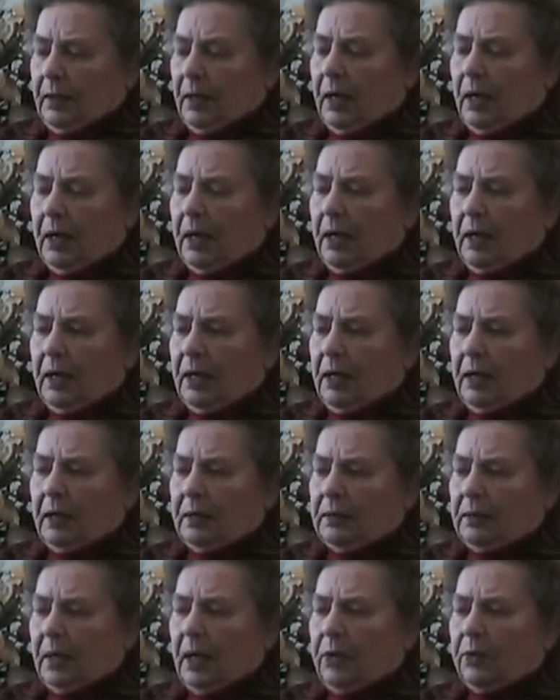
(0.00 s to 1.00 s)
I,
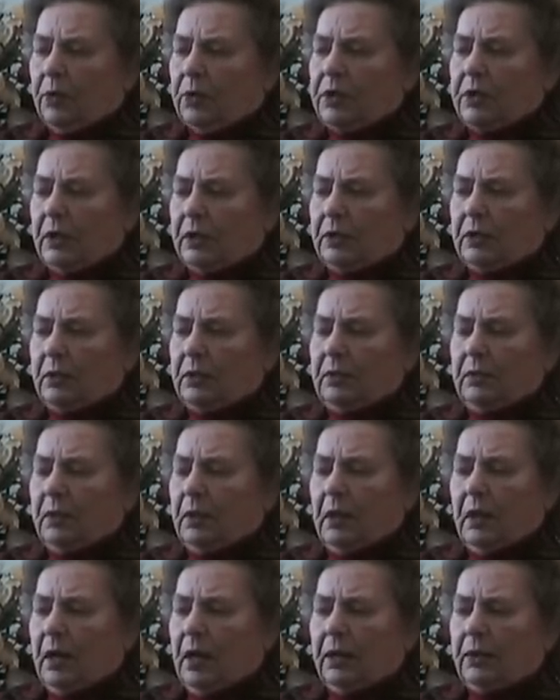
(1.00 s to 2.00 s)
I, I wasn't,
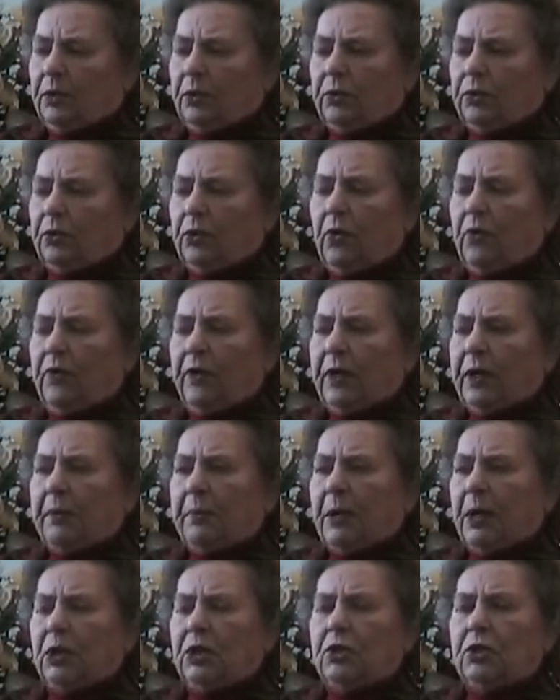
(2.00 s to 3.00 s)
I don't know very
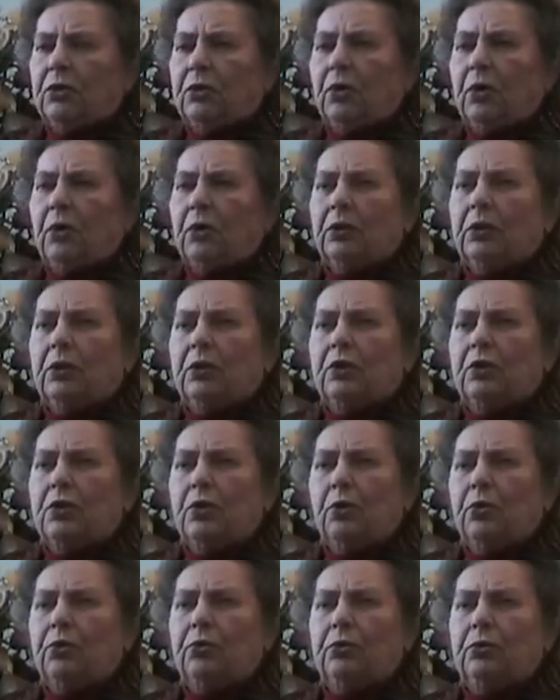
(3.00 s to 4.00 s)
much, you know. It
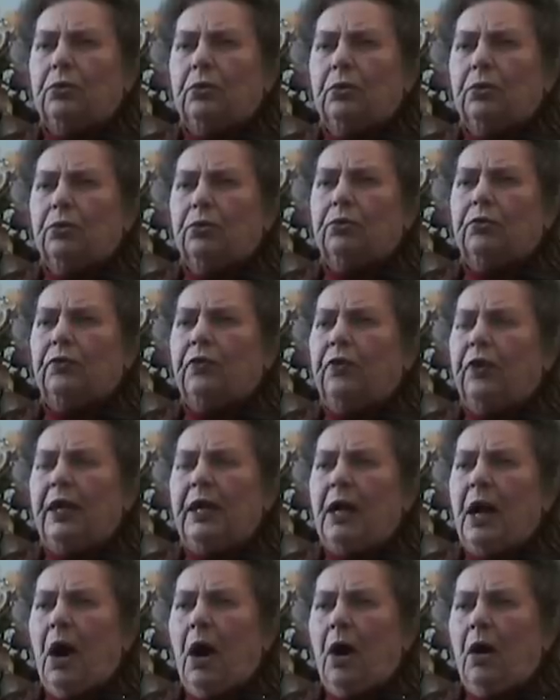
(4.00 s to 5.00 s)
looked, looked
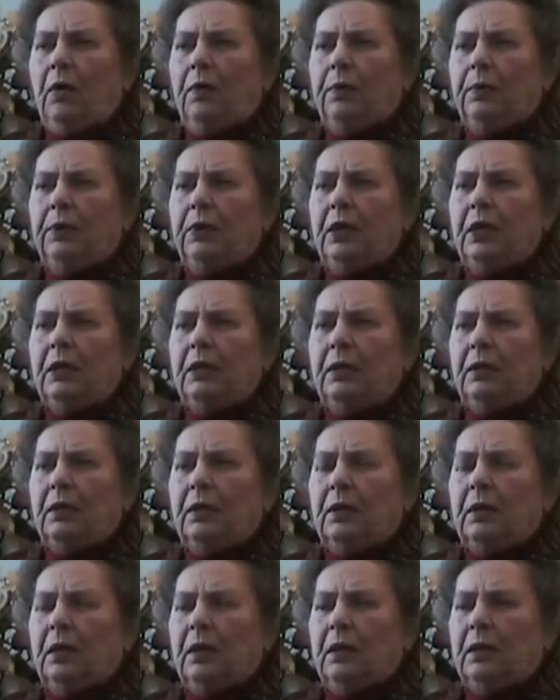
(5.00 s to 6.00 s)
very awkward and
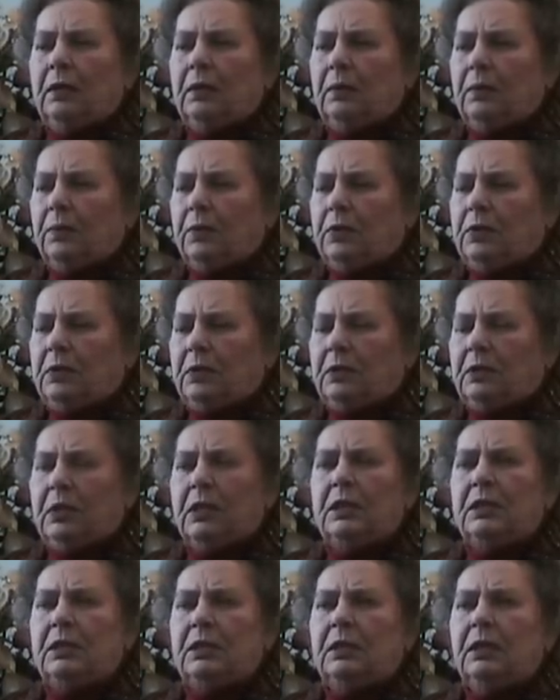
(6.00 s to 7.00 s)
it uh, was
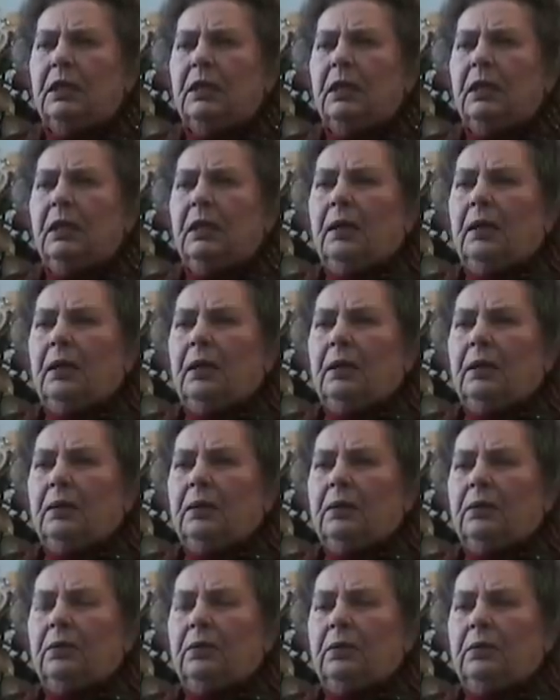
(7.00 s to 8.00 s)
just
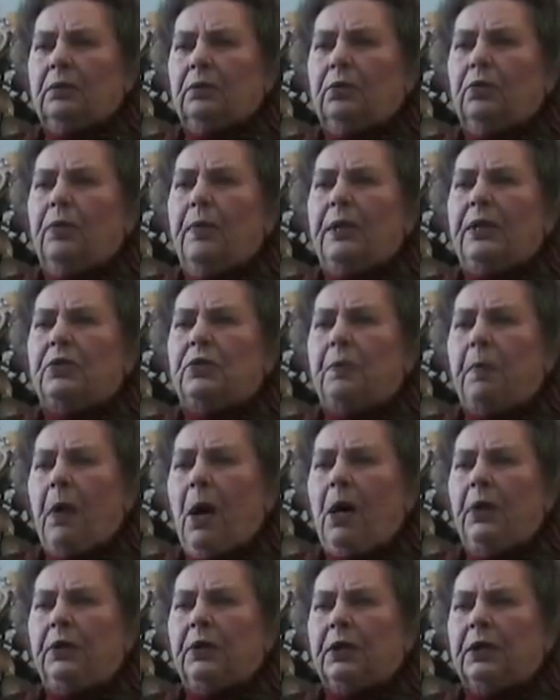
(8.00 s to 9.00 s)
too much
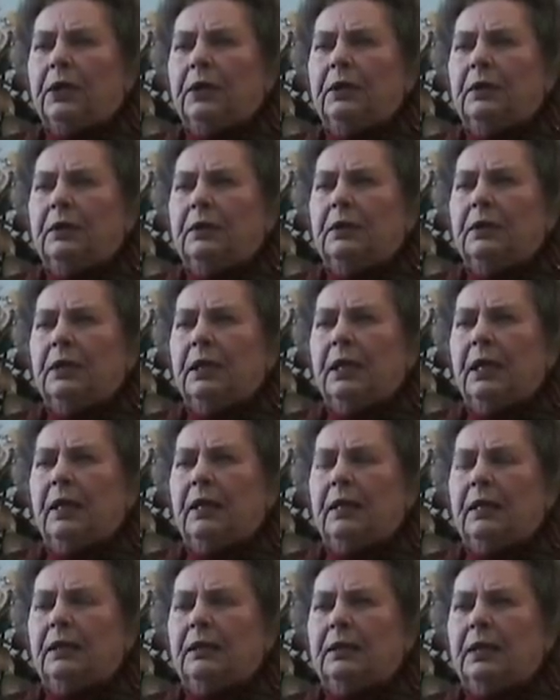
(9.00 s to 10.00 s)
bother in
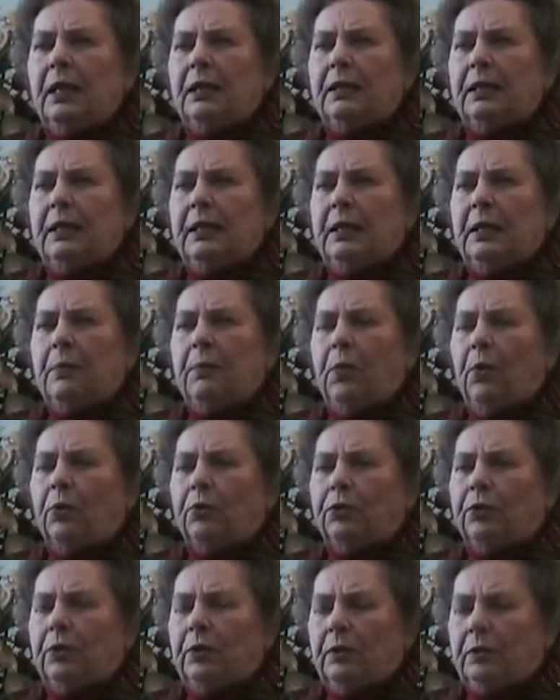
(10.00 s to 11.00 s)
uh, that little
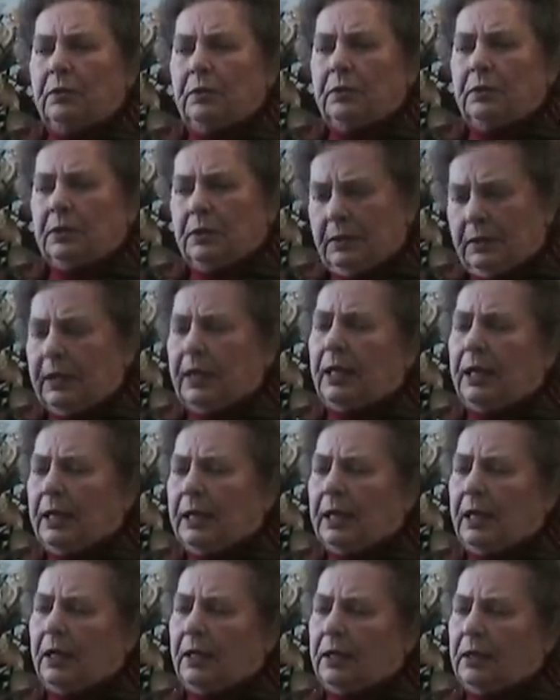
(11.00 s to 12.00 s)
boat the
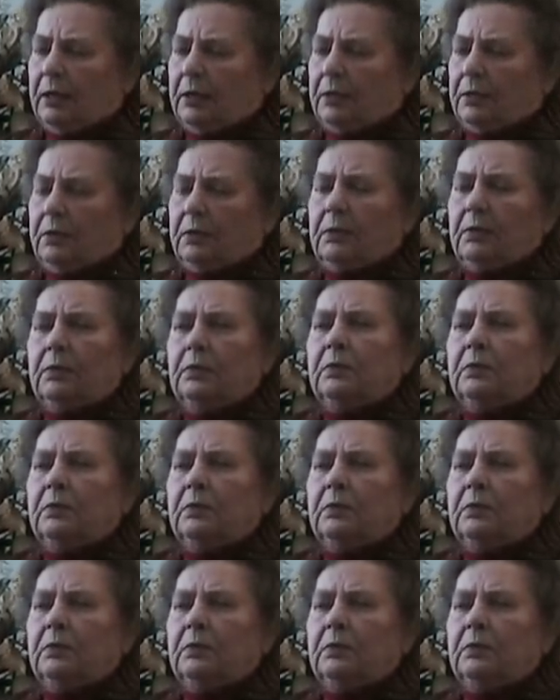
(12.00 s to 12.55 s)
little uh,